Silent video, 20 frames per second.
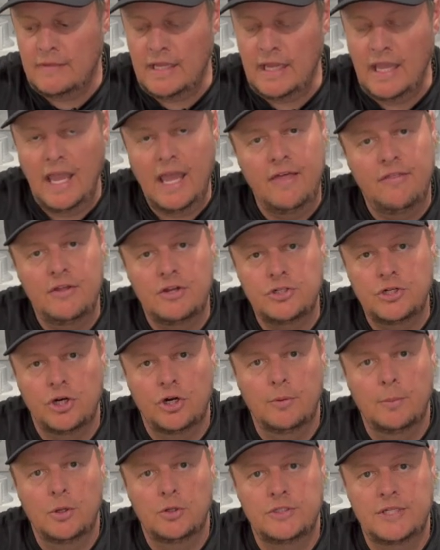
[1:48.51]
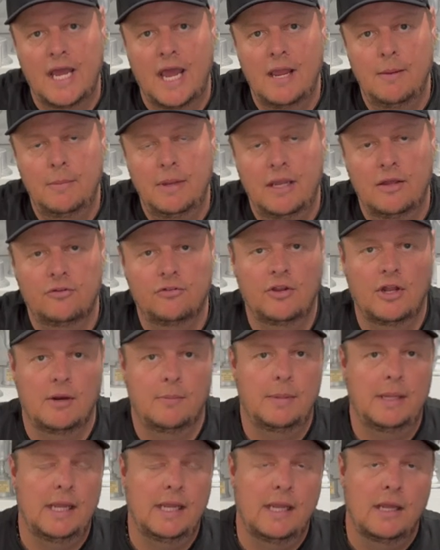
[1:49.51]
And the turbo timing is going to
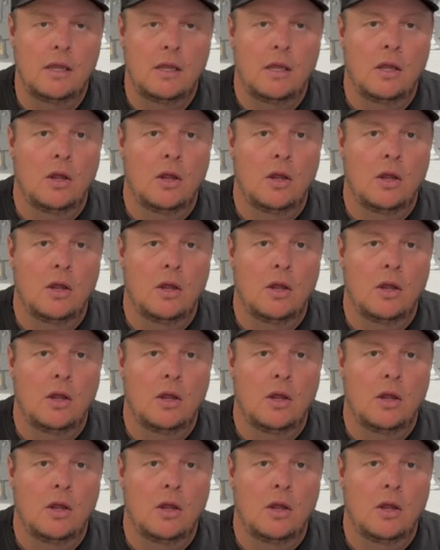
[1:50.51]
be